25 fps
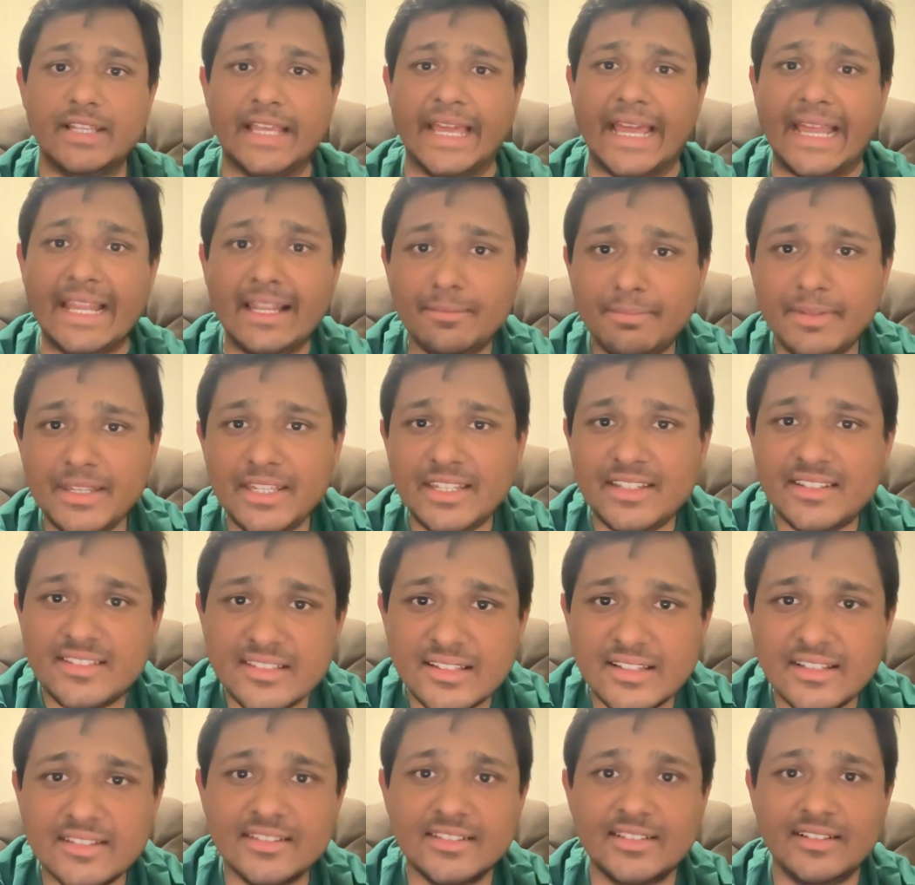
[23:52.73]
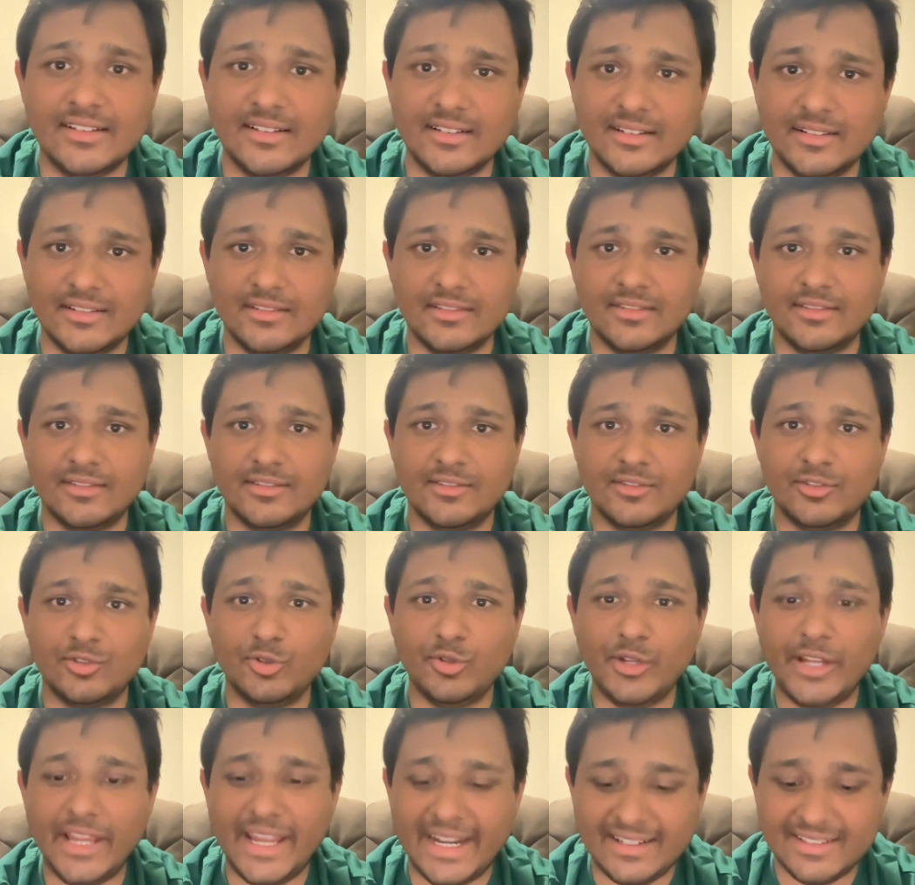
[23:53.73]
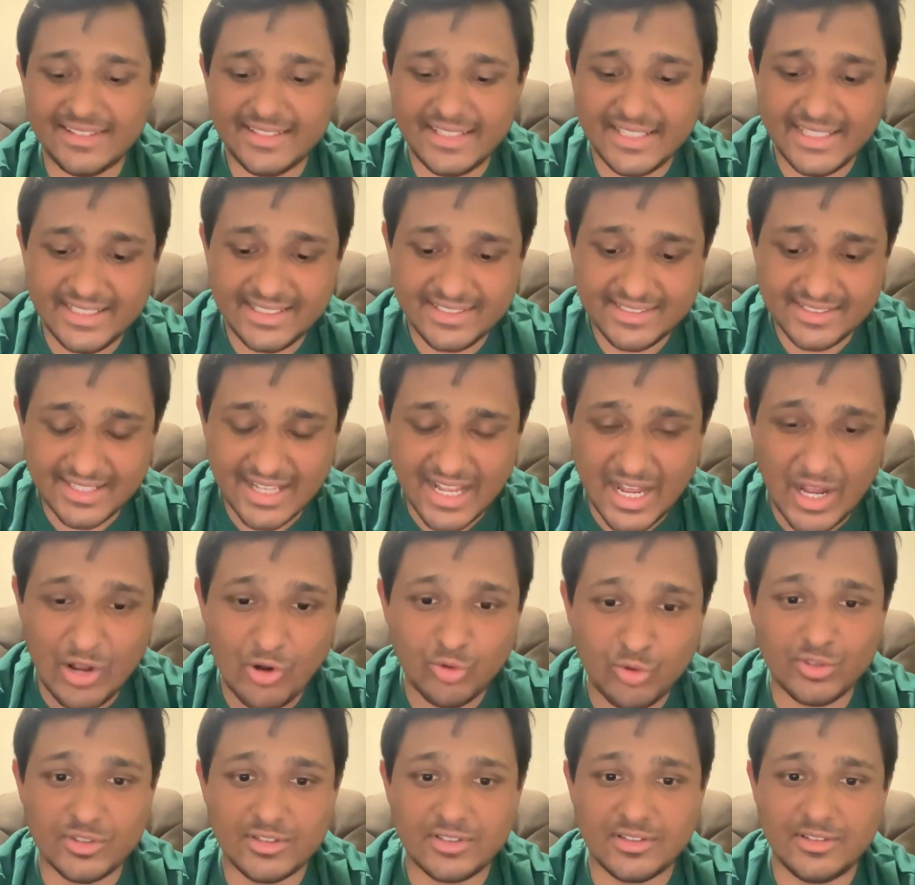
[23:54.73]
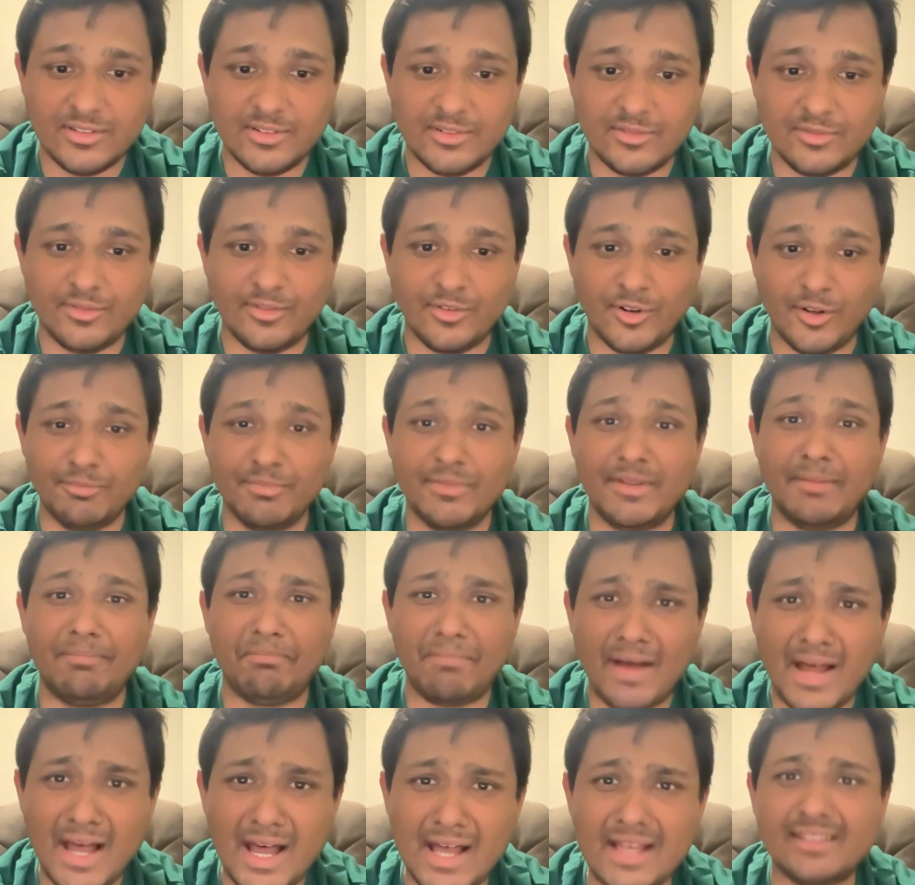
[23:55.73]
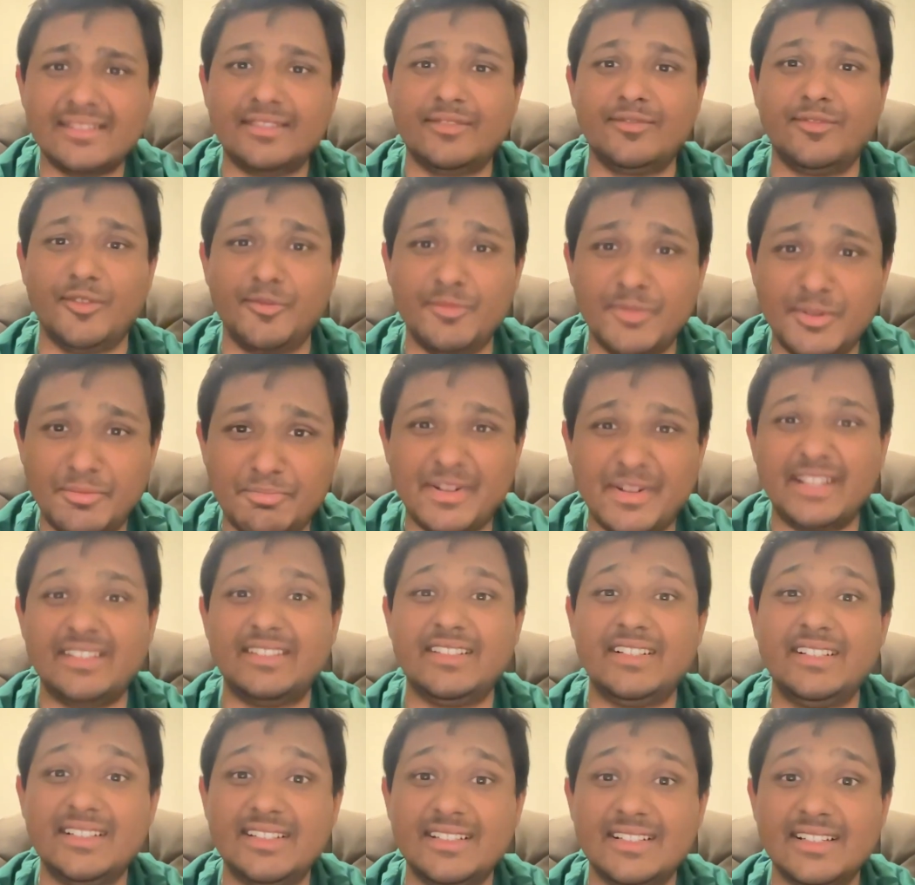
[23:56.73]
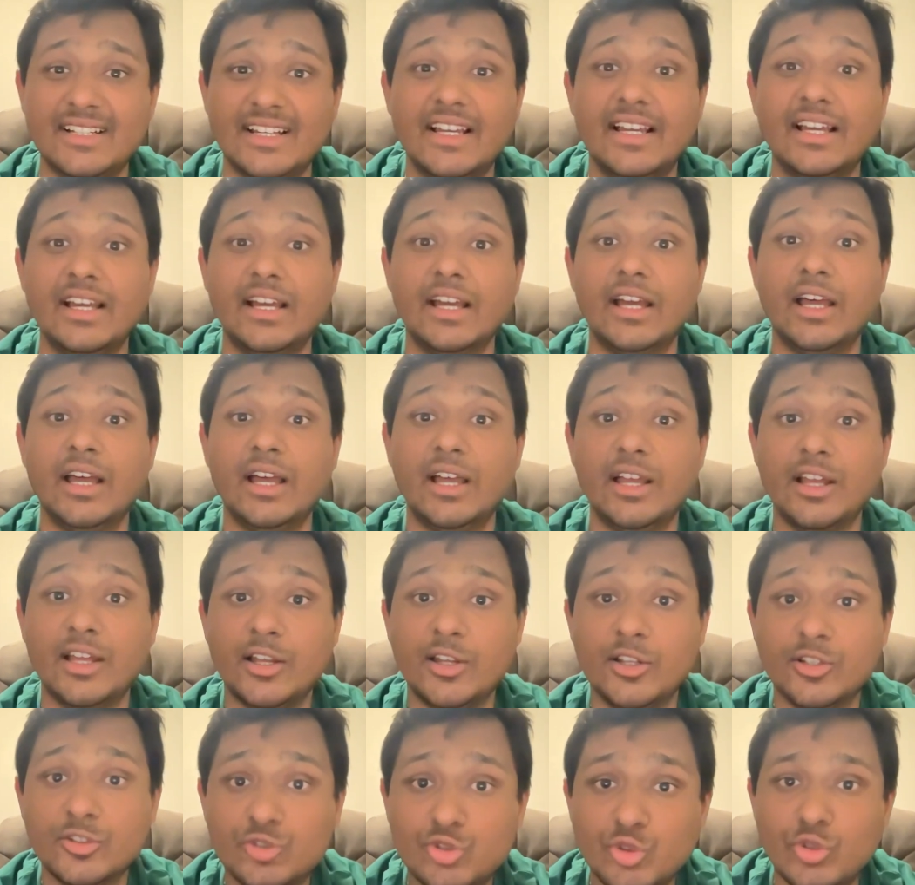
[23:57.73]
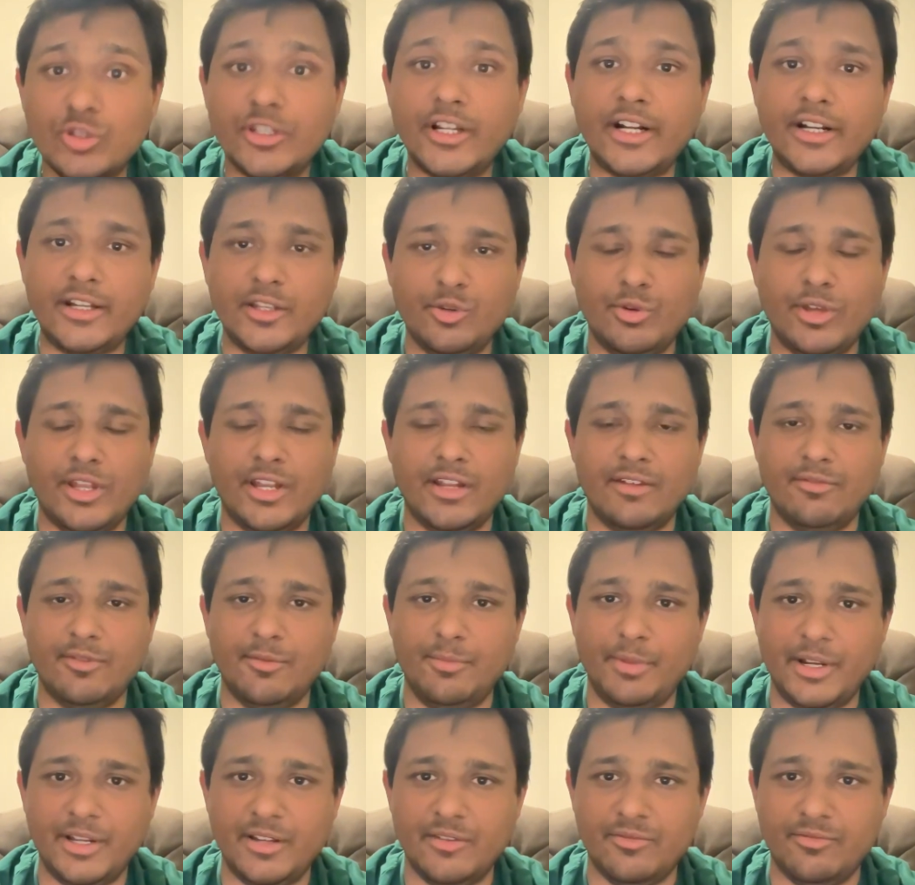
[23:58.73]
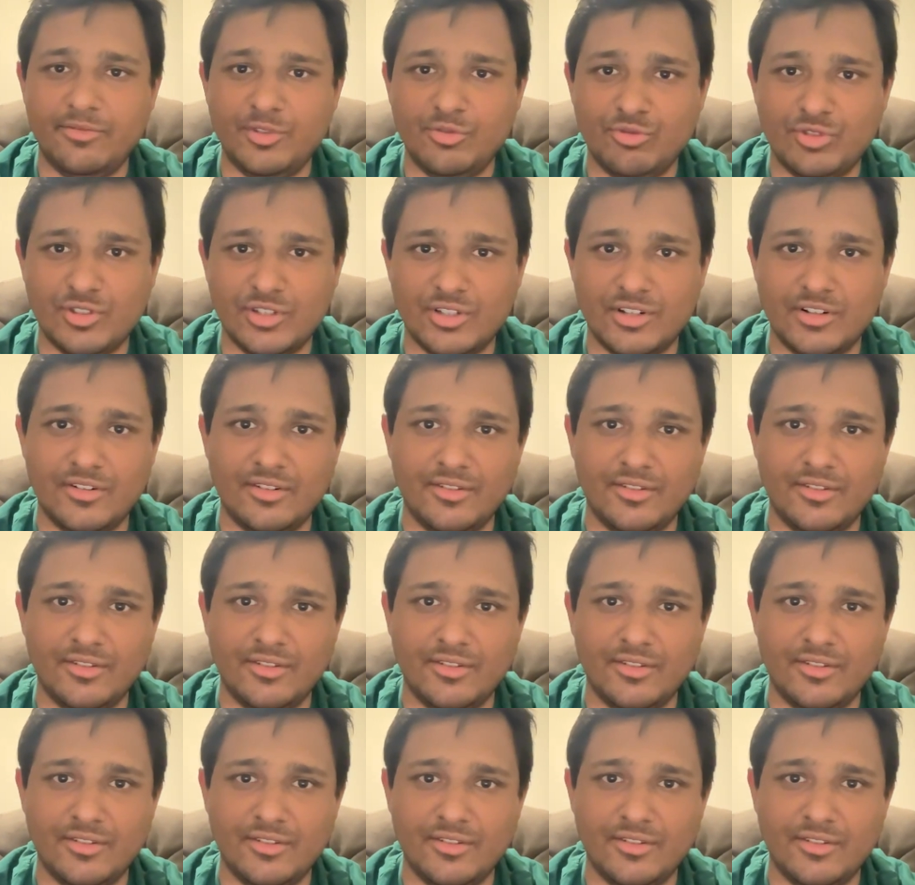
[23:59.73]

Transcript: Help each other to get things out from the past, from the present, so that you can have a better future,